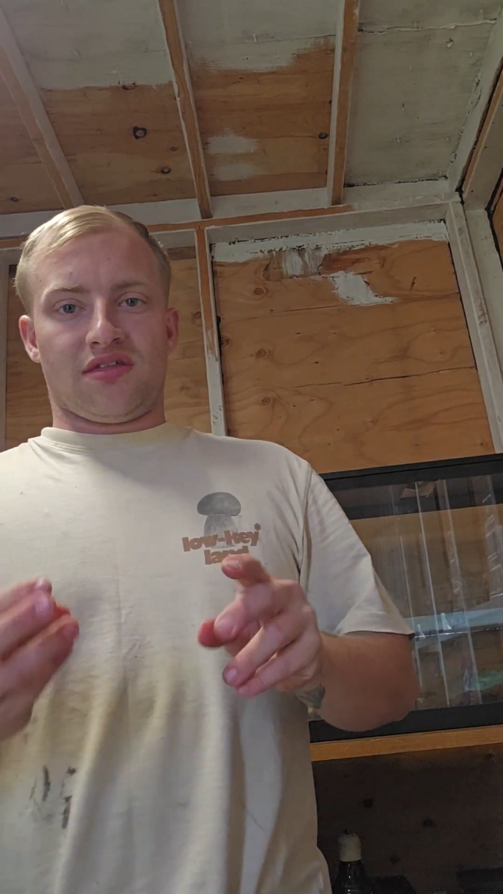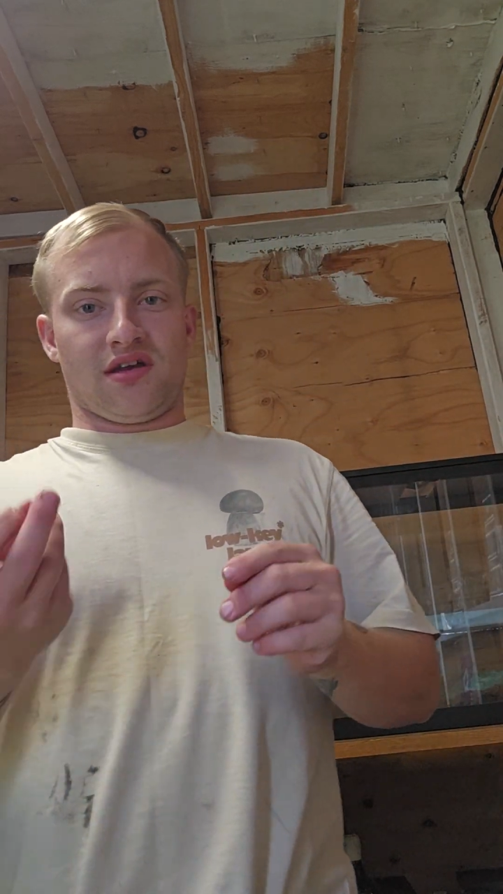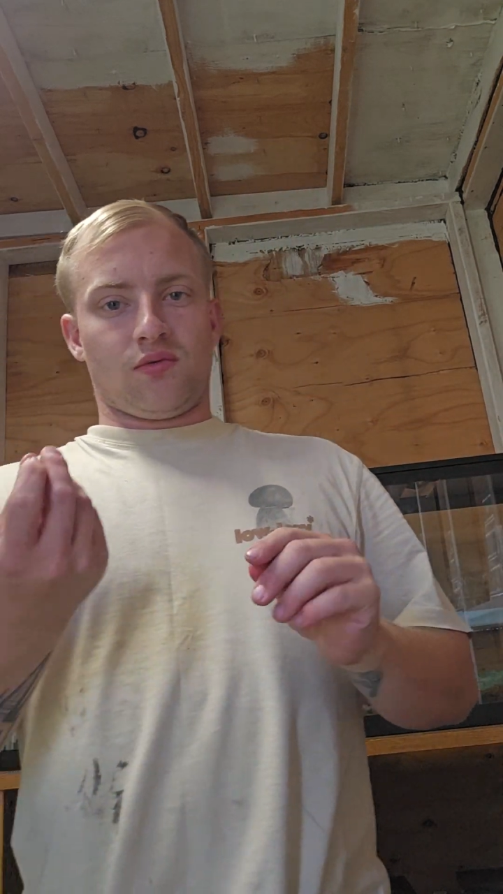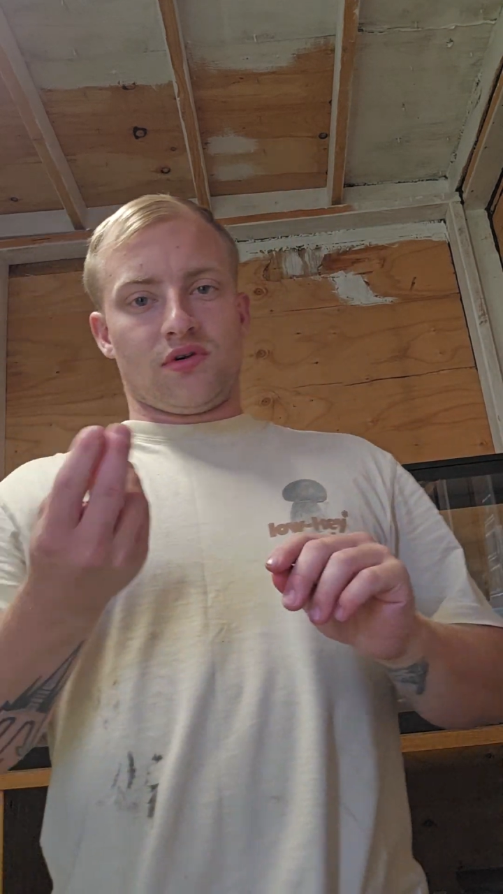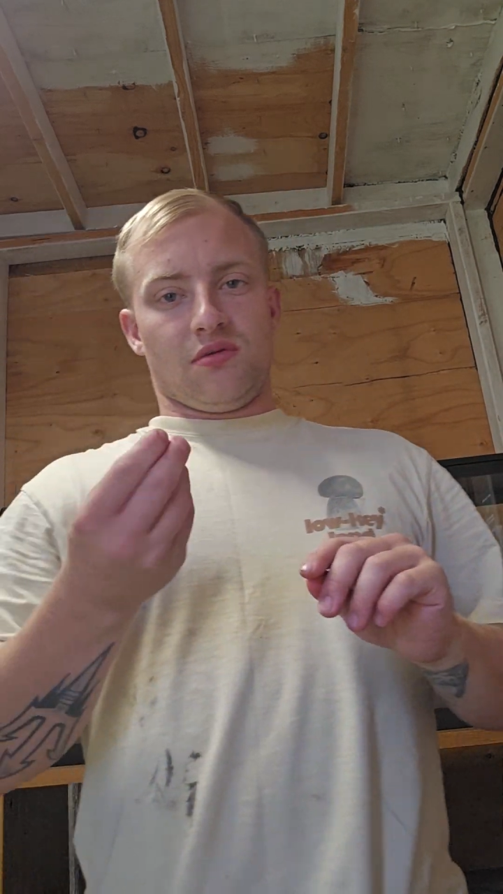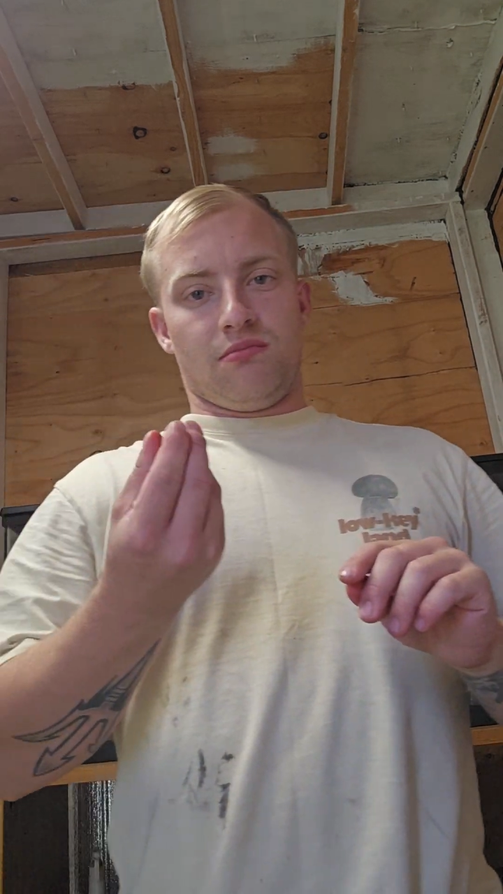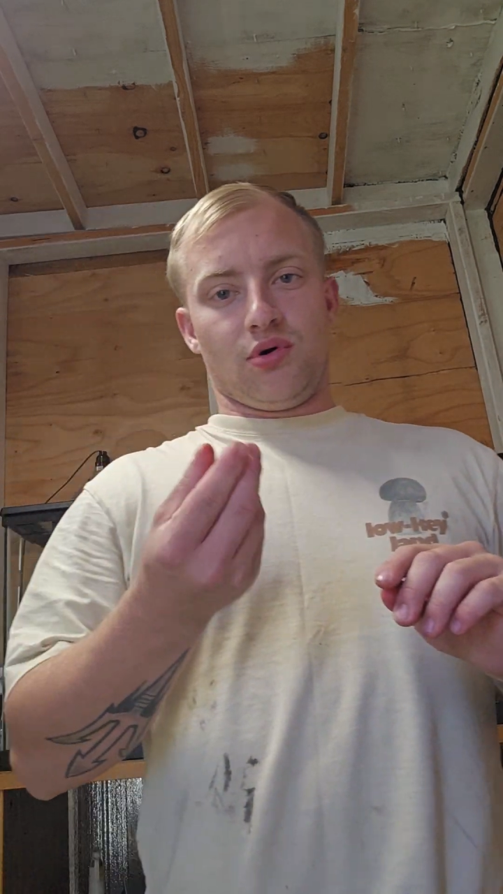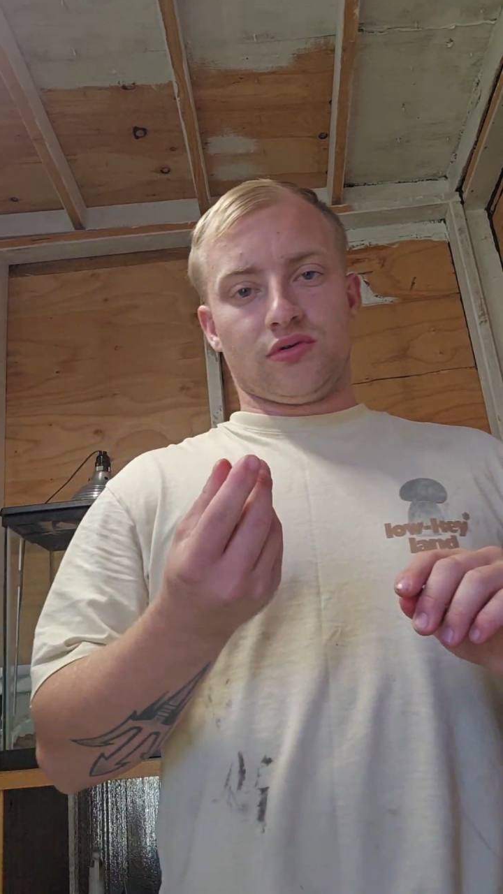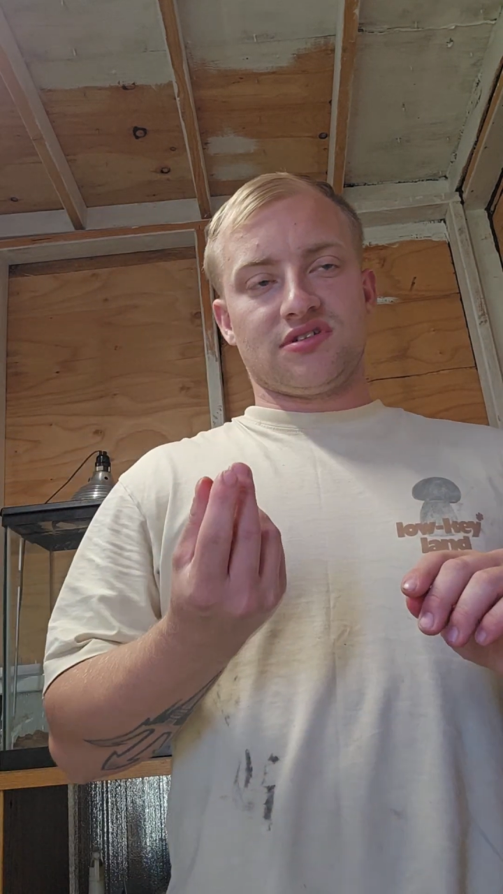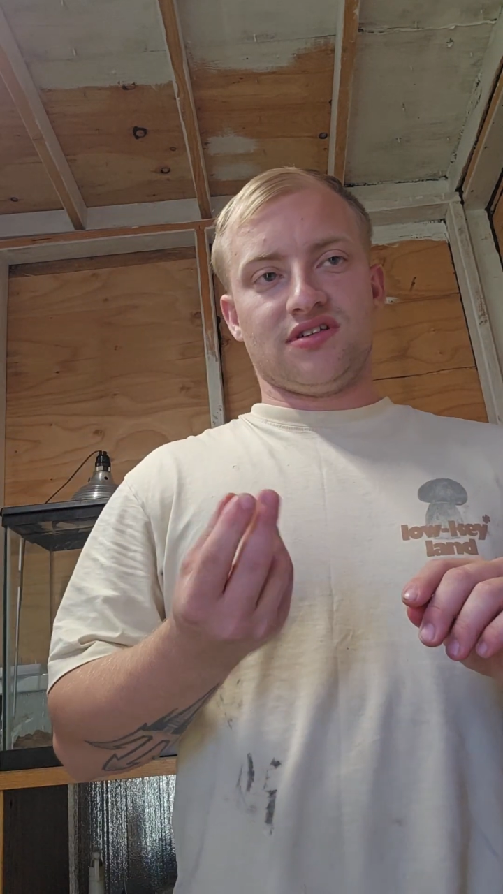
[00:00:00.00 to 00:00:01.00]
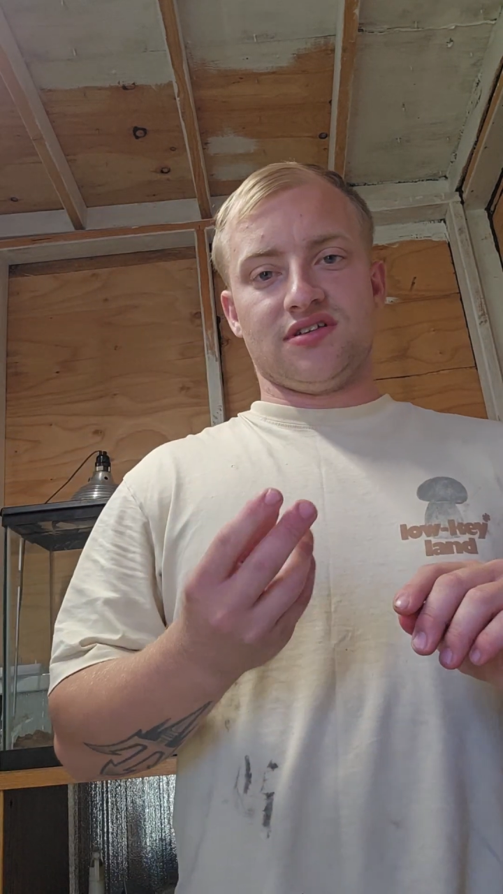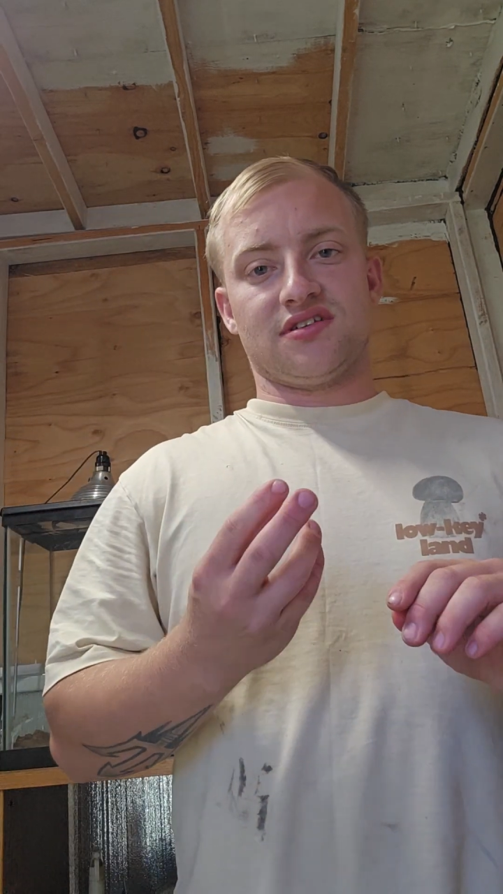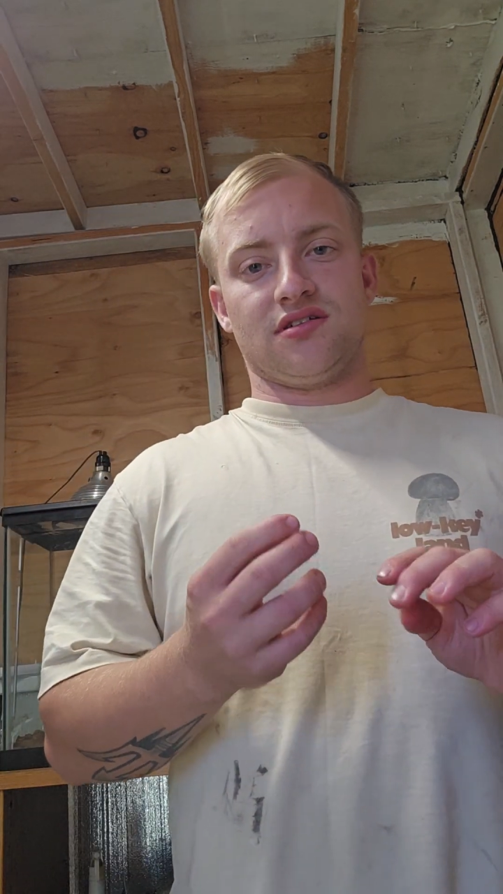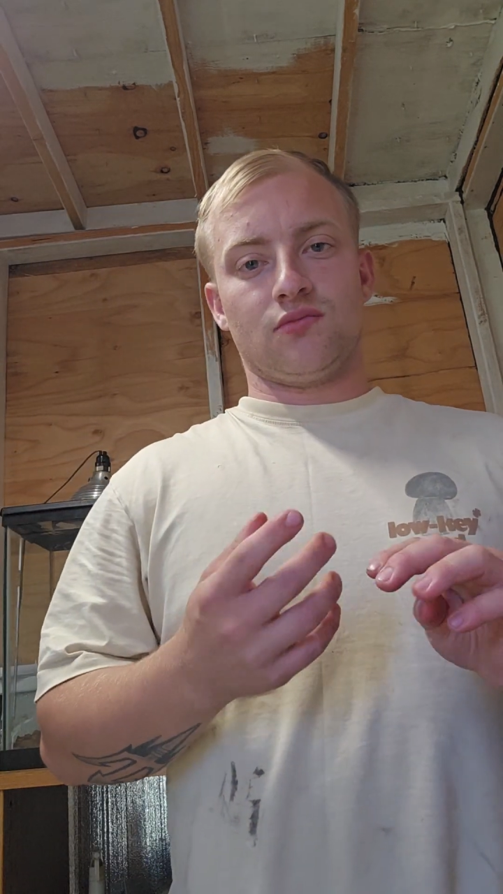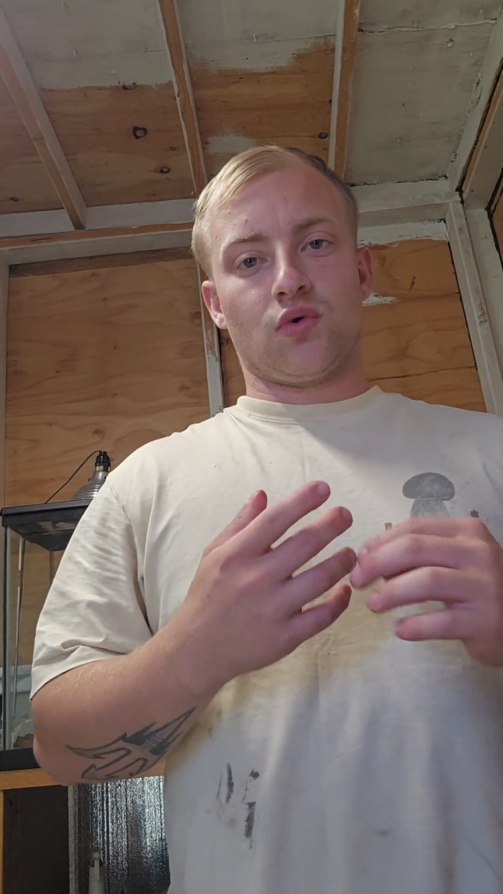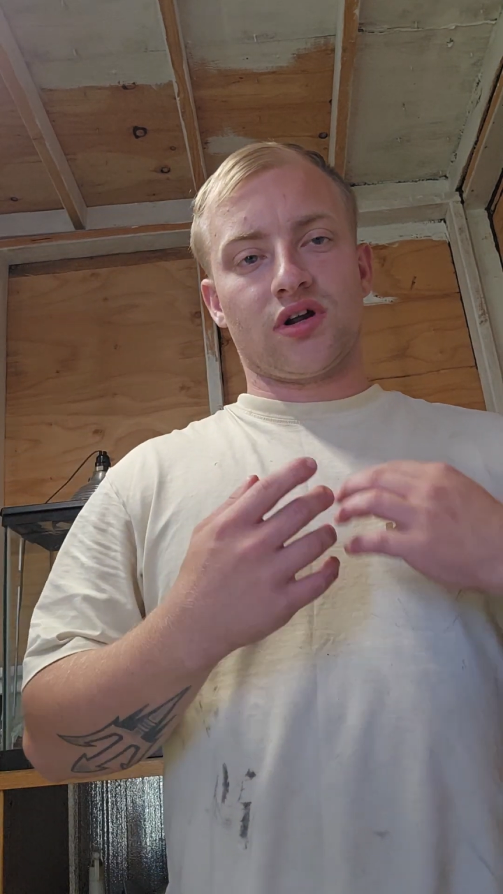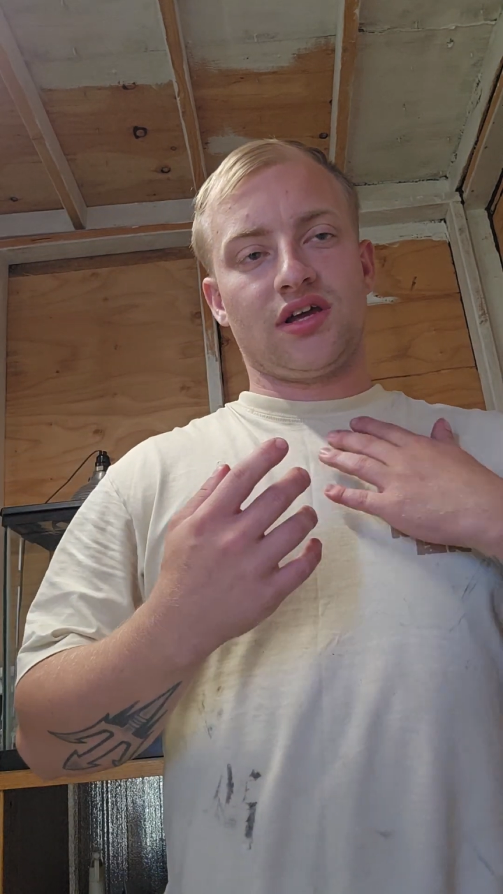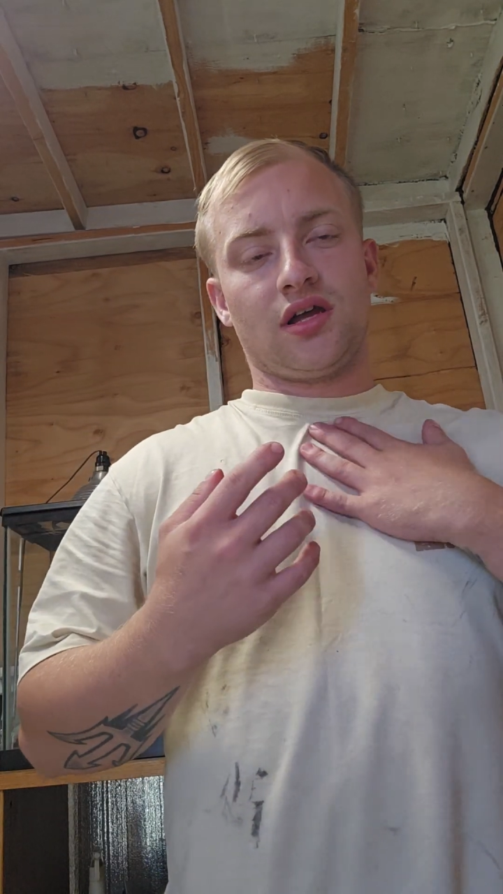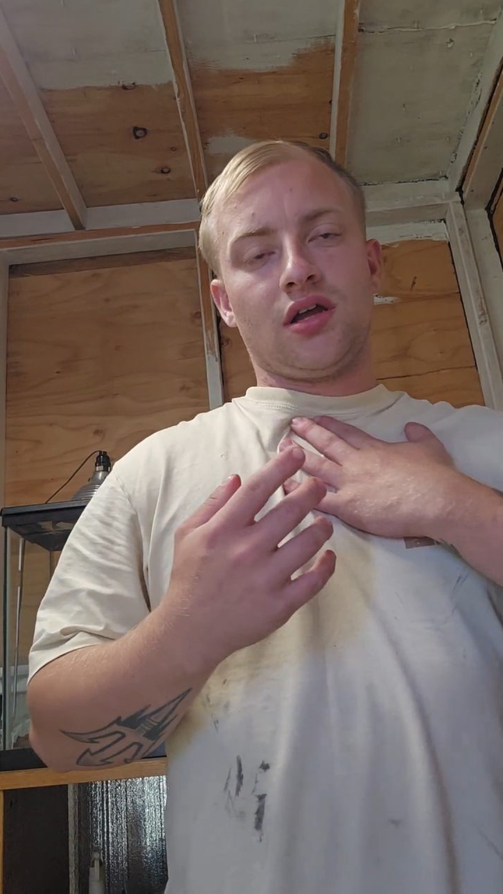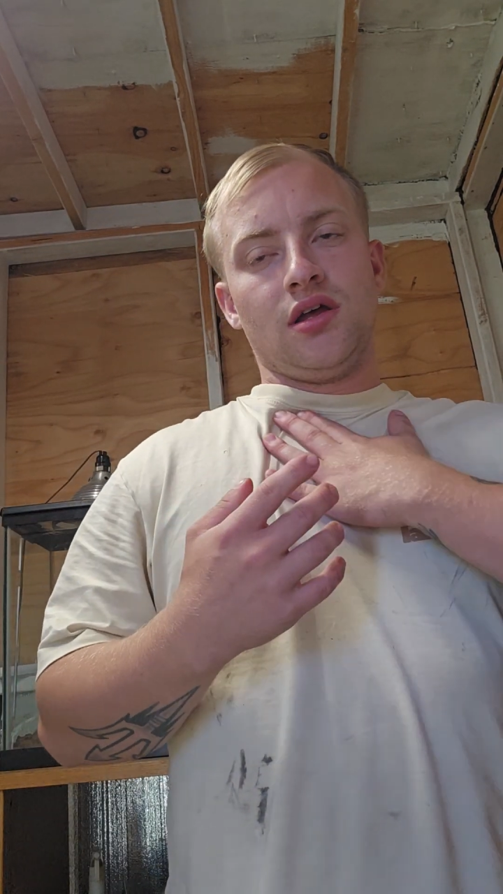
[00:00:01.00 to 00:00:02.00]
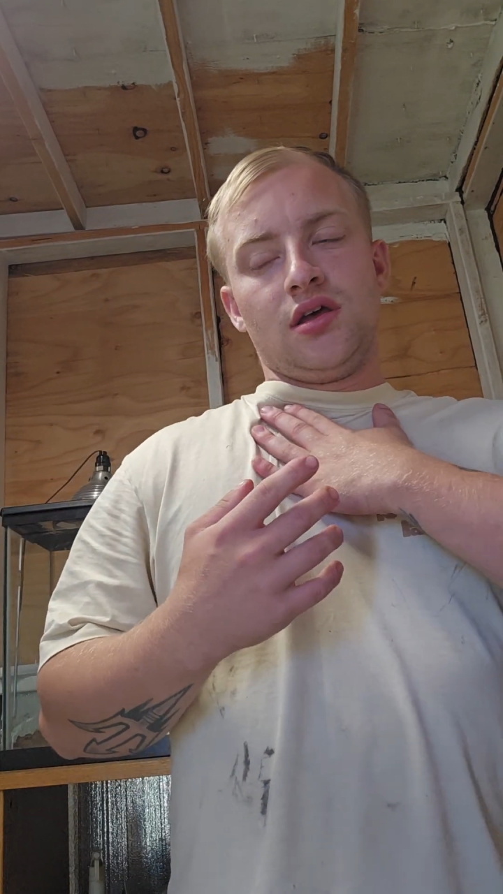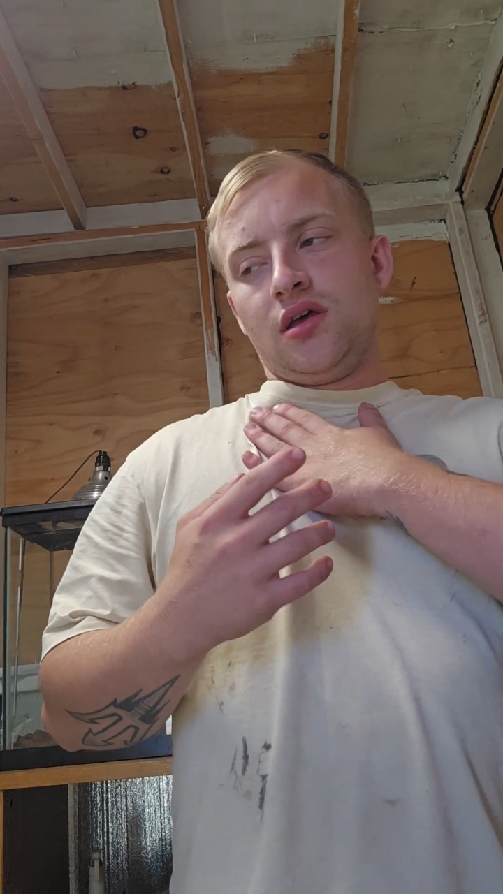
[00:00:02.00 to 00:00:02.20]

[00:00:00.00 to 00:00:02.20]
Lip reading: I think one of the bolts isn't working.